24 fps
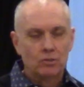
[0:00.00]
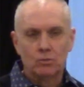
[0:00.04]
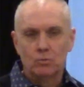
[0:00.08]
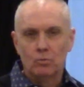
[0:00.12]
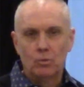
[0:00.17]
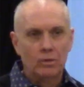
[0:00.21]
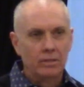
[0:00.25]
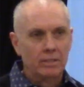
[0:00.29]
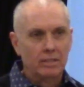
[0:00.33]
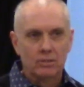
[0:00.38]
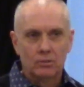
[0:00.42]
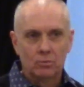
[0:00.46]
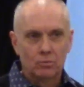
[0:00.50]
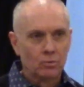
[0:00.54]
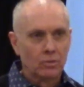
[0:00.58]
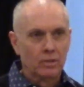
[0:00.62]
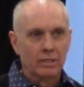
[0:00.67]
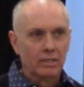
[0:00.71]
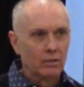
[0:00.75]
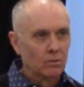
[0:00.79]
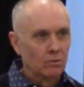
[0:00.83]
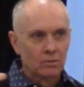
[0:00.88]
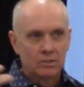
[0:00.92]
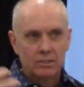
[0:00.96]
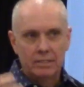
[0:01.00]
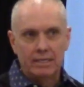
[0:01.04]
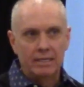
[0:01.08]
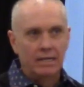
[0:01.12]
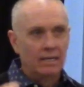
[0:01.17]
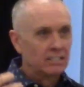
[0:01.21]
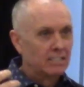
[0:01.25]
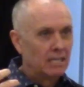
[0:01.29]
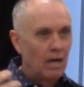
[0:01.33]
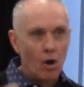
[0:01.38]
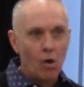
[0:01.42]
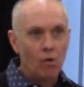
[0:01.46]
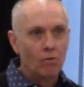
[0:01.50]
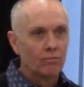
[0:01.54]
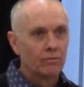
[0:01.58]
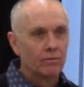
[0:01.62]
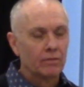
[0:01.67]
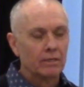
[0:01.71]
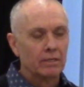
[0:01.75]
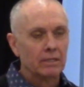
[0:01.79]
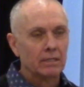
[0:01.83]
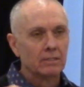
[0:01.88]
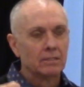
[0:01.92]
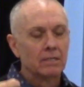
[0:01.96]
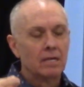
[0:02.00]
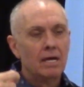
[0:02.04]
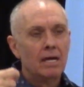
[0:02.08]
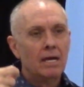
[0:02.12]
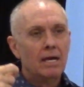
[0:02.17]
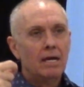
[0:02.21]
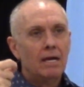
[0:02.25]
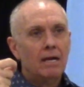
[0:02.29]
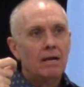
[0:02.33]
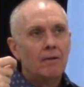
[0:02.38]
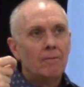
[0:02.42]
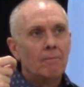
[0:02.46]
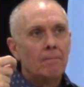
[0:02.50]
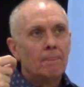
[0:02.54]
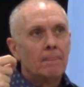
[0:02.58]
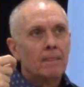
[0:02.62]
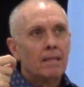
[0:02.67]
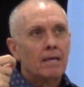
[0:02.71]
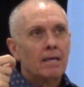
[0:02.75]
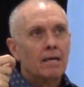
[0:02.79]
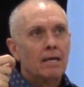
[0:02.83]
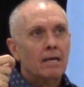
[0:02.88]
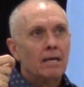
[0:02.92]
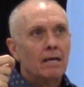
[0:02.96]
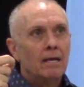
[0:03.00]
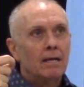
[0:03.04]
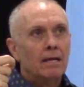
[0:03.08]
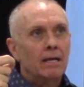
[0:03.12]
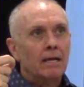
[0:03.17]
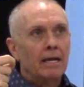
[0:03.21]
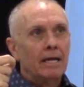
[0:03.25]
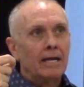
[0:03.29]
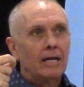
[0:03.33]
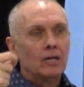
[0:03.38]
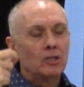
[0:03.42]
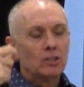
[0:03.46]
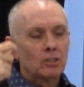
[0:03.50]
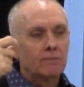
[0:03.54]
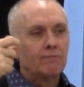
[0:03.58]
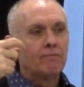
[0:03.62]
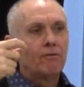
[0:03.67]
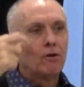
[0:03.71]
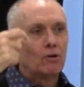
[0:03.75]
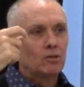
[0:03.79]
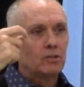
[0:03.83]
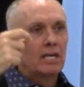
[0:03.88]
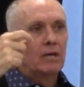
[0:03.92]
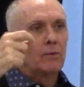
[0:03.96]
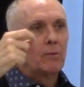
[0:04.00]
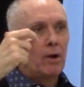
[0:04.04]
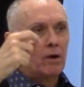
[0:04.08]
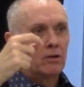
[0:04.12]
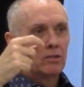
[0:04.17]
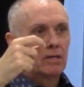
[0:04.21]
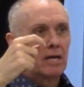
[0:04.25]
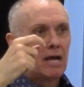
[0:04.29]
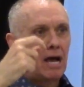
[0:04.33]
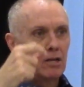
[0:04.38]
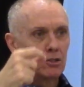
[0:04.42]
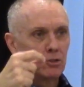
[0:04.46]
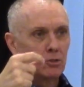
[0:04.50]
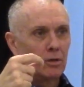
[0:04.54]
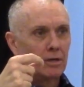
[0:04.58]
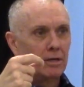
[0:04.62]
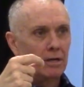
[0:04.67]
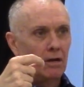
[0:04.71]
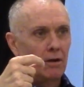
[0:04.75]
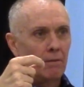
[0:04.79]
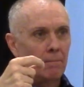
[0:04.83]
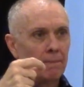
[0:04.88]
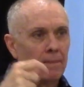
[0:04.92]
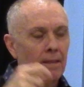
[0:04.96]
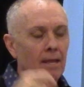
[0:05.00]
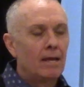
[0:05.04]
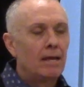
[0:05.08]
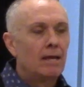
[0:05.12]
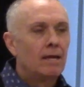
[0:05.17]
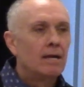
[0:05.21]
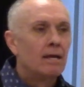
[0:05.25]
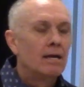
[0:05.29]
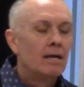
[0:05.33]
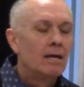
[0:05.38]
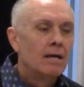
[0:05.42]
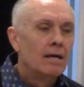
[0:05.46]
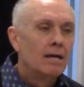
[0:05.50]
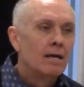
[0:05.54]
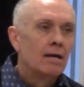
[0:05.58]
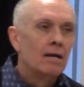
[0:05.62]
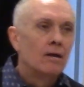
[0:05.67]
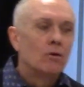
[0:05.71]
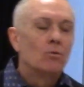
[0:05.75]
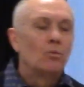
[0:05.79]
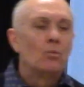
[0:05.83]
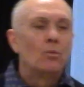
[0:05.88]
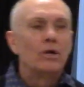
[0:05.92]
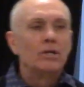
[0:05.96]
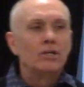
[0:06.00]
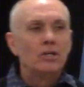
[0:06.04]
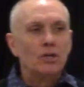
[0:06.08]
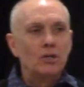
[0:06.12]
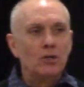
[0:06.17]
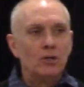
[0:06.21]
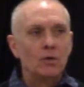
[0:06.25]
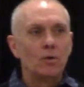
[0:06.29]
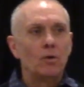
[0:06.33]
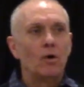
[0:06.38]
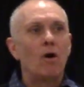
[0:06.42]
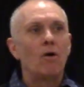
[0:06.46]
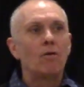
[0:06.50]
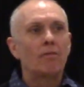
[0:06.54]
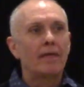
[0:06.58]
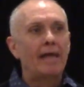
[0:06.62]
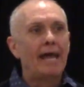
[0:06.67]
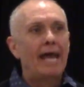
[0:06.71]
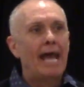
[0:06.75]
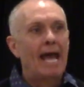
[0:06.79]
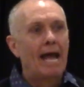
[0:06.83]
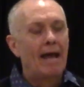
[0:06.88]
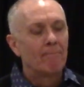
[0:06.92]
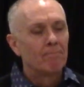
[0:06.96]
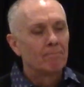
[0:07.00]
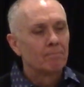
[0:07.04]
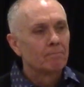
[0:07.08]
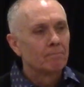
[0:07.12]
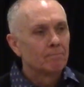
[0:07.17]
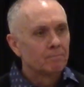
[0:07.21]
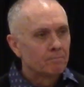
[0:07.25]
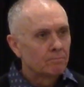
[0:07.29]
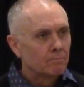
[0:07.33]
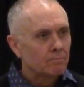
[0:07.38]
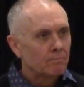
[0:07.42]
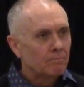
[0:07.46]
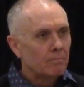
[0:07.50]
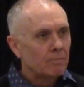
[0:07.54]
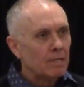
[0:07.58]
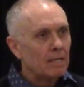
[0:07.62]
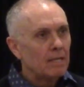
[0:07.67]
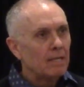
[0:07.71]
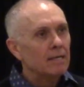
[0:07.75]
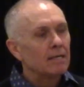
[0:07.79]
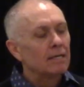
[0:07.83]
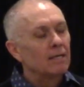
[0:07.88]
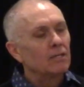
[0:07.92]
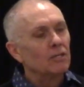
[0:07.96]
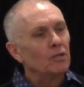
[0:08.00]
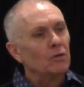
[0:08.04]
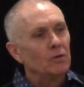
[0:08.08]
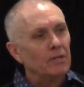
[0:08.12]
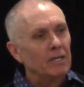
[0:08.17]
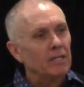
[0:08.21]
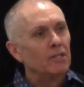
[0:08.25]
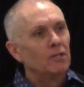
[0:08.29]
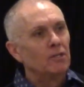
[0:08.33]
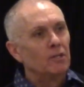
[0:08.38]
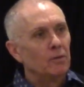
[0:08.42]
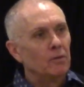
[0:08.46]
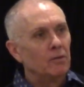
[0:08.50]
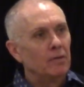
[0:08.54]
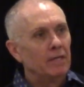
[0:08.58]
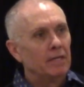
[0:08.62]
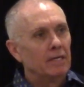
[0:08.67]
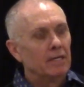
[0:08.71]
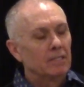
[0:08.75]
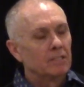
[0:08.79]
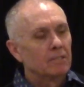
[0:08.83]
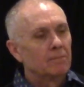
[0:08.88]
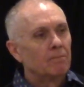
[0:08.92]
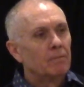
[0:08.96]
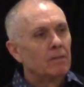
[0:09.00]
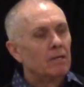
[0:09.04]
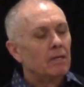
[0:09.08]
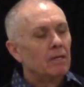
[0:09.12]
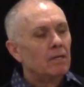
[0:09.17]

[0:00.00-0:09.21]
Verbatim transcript: is the one that's really going to set the tone for this. Here's the first thing we have to concentrate on. When you do all that, you need to do this.